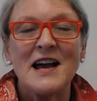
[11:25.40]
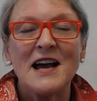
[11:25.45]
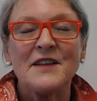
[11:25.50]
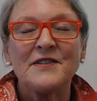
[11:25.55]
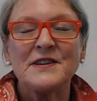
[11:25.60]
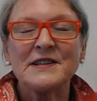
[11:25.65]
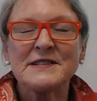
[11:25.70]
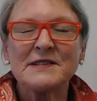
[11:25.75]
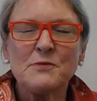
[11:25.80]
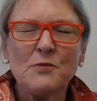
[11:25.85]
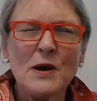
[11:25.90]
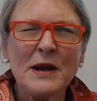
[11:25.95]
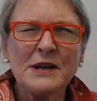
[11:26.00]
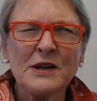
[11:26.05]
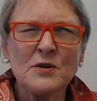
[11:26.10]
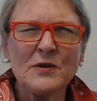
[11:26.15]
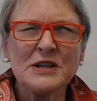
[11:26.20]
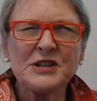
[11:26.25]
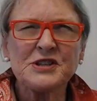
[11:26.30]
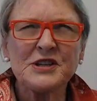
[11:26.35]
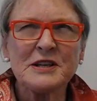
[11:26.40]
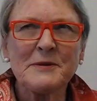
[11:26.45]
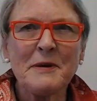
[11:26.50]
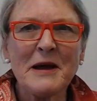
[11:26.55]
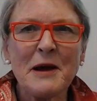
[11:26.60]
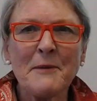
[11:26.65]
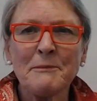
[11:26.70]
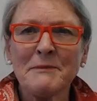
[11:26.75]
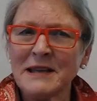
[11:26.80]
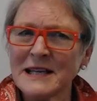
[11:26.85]
There's one question
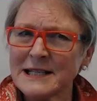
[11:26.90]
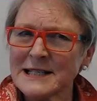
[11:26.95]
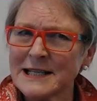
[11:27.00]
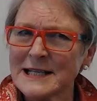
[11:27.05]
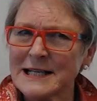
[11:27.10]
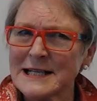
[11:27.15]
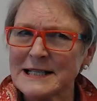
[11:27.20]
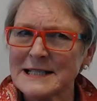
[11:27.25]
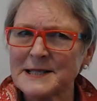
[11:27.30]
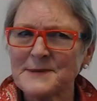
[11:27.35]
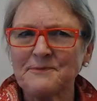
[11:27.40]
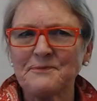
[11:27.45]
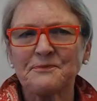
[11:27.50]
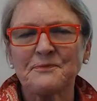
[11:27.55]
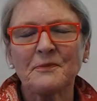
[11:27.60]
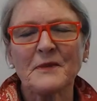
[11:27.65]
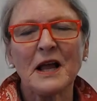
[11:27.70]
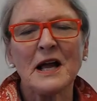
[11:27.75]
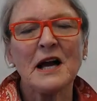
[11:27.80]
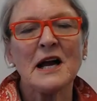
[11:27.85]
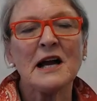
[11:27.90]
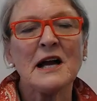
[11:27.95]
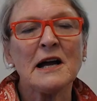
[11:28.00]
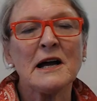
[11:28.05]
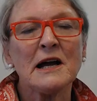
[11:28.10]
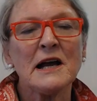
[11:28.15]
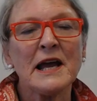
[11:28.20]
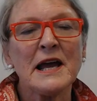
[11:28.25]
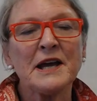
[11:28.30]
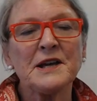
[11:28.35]
about meetings,
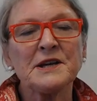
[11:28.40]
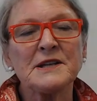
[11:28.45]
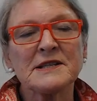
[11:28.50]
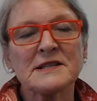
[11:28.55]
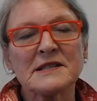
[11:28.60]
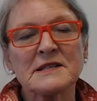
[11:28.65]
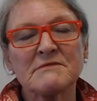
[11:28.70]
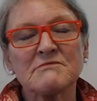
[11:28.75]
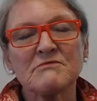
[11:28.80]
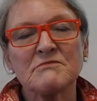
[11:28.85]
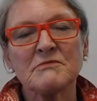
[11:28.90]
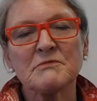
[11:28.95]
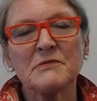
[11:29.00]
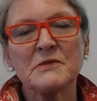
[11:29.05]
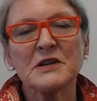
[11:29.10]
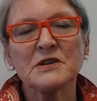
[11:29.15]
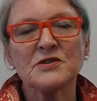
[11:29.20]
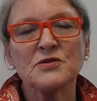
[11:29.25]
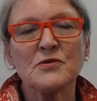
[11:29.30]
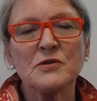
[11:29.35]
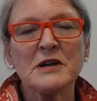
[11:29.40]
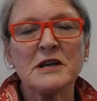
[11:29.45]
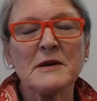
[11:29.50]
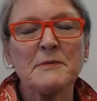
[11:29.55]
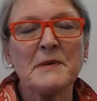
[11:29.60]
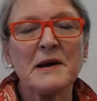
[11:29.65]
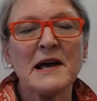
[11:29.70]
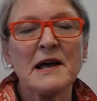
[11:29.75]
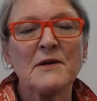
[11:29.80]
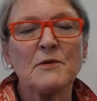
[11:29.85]
and it's talking
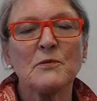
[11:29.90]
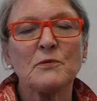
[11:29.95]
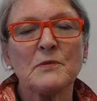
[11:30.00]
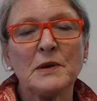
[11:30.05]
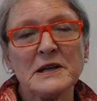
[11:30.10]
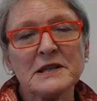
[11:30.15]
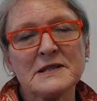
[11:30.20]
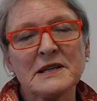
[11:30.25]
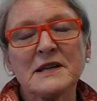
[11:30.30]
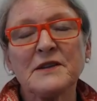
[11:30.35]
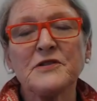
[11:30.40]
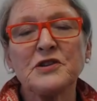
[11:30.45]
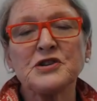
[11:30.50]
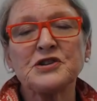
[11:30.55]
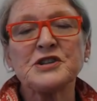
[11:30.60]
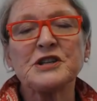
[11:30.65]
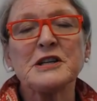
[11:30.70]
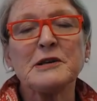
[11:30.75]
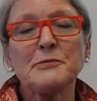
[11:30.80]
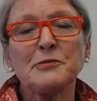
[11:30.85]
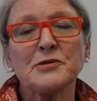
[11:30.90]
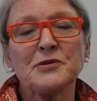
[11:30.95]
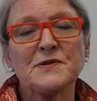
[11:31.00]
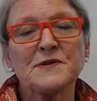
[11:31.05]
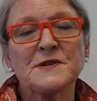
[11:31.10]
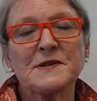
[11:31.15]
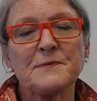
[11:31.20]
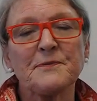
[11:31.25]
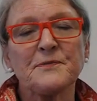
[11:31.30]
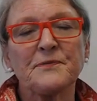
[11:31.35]
about basically the
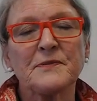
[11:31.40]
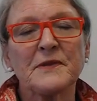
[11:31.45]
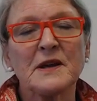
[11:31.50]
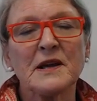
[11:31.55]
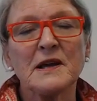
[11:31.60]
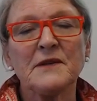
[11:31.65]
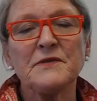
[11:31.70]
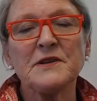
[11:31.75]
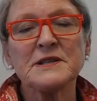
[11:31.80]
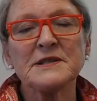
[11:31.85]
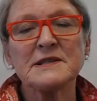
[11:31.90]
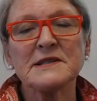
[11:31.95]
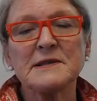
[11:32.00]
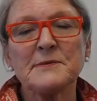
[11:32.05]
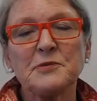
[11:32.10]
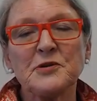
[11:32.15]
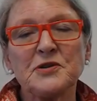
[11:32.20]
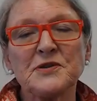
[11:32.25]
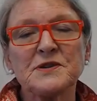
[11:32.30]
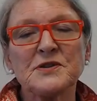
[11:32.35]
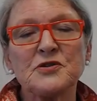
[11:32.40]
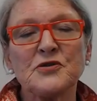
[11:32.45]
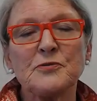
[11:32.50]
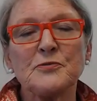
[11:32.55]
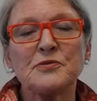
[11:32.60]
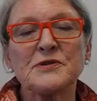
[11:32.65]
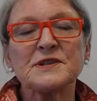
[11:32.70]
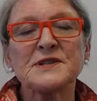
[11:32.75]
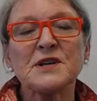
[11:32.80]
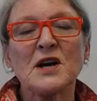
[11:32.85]
chairperson. And this is the person who
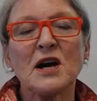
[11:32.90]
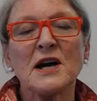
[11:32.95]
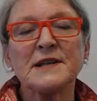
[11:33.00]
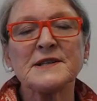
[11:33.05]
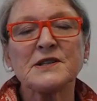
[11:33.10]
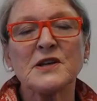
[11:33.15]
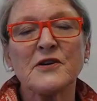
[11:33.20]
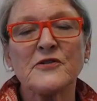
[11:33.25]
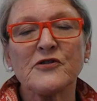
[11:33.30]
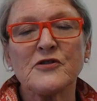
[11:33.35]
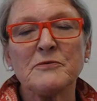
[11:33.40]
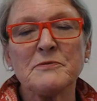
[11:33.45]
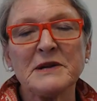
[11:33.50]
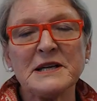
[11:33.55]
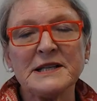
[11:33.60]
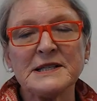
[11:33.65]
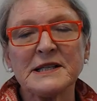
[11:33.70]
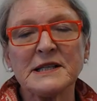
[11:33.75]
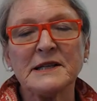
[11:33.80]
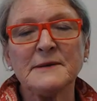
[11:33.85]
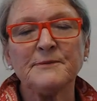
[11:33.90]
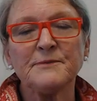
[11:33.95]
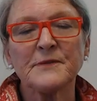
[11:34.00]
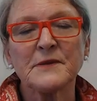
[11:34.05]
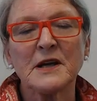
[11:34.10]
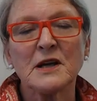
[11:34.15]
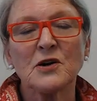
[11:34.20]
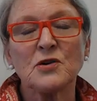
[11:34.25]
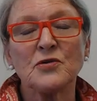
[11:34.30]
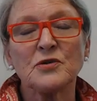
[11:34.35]
presides over a meeting
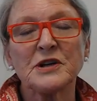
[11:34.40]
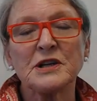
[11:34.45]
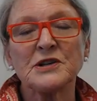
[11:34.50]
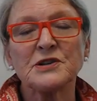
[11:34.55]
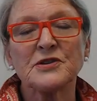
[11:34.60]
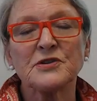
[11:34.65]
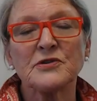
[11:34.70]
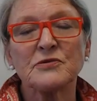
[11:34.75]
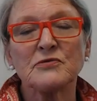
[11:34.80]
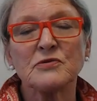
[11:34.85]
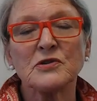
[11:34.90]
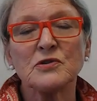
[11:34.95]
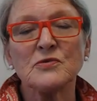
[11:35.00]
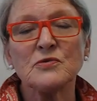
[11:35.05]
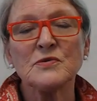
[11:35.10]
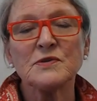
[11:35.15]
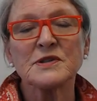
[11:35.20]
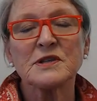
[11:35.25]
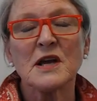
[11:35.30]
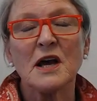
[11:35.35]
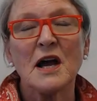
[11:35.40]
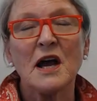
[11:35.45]
according to the rules.